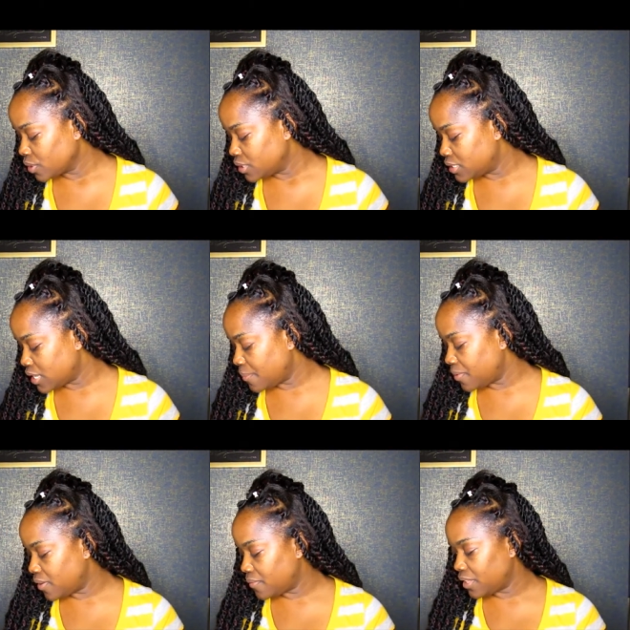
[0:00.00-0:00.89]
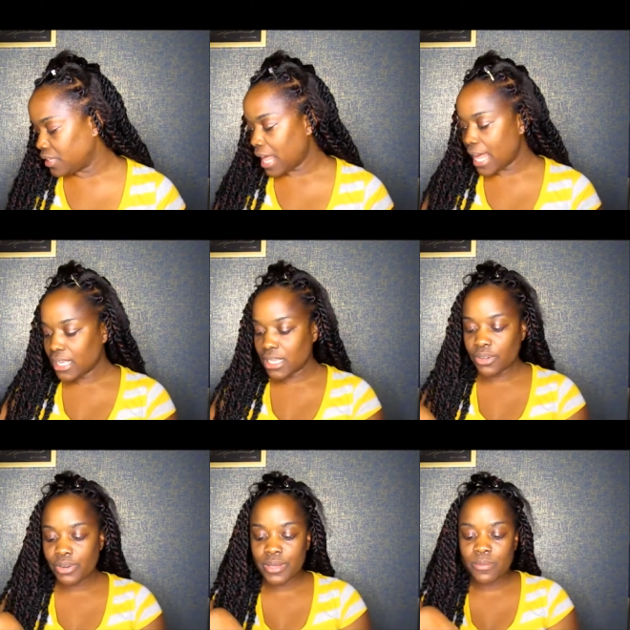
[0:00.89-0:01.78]
some of the locking
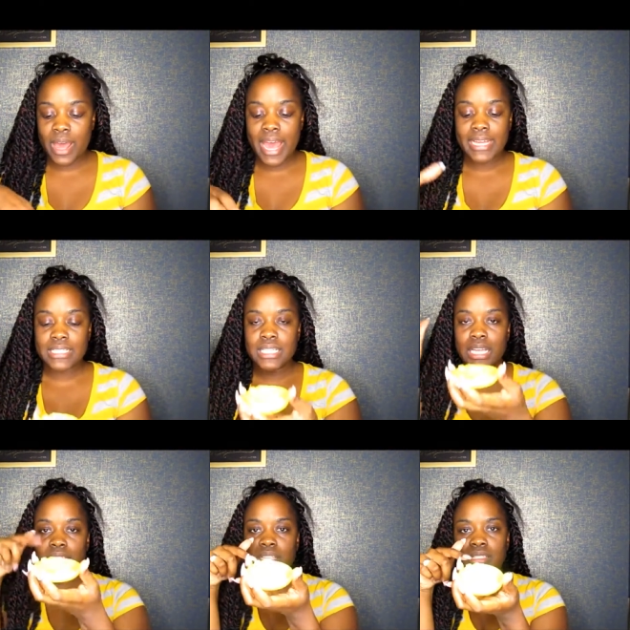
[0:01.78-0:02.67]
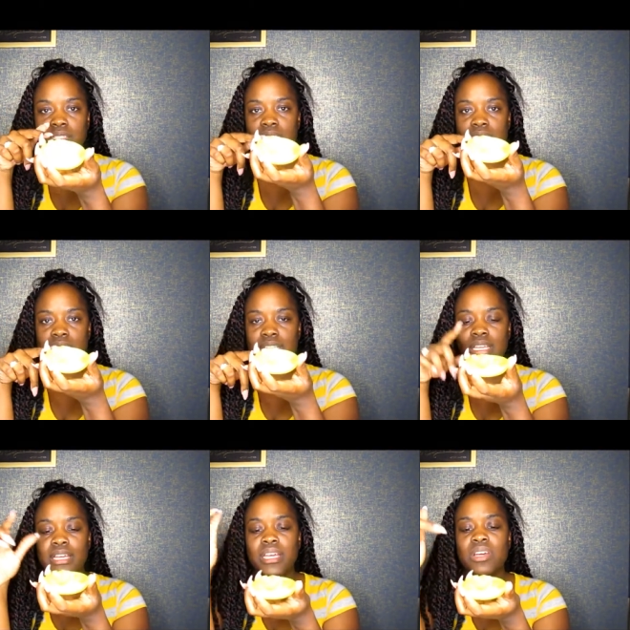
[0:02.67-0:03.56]
cream wax into the
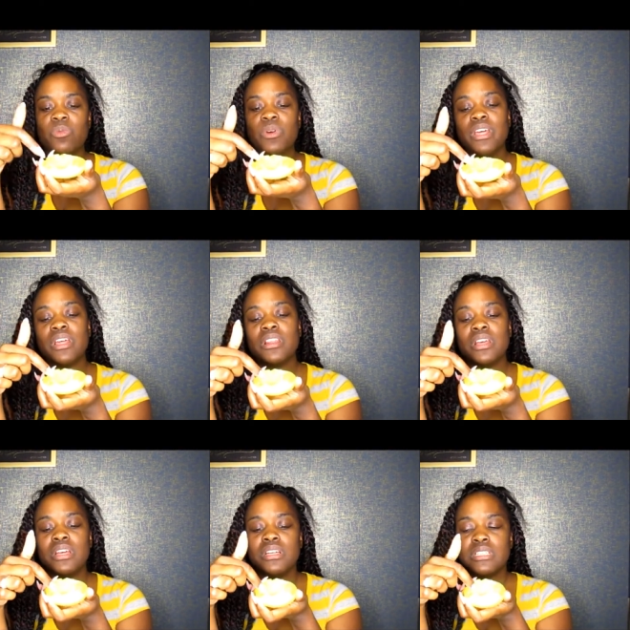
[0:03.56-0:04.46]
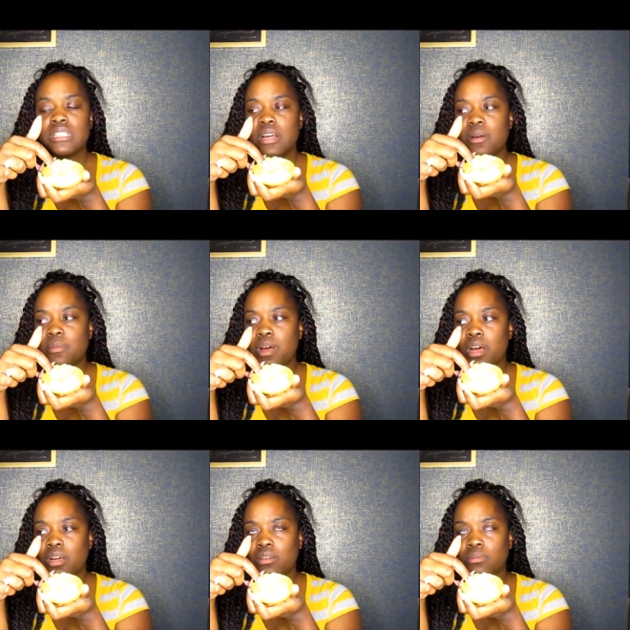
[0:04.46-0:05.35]
lid with
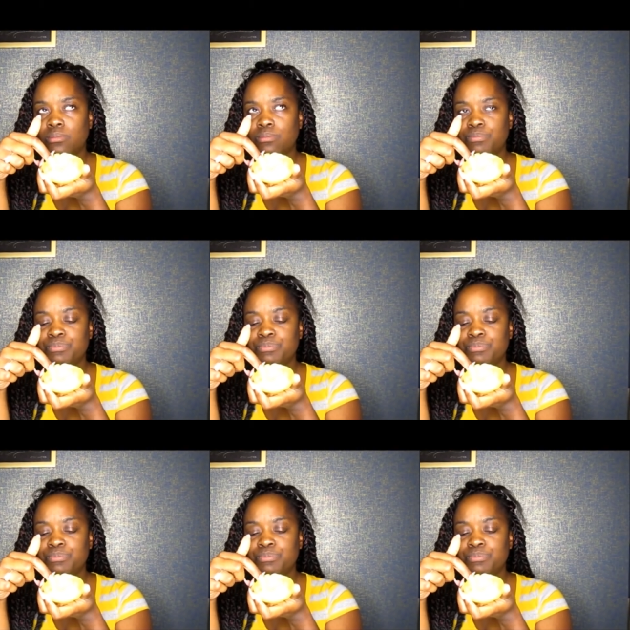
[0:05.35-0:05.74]
some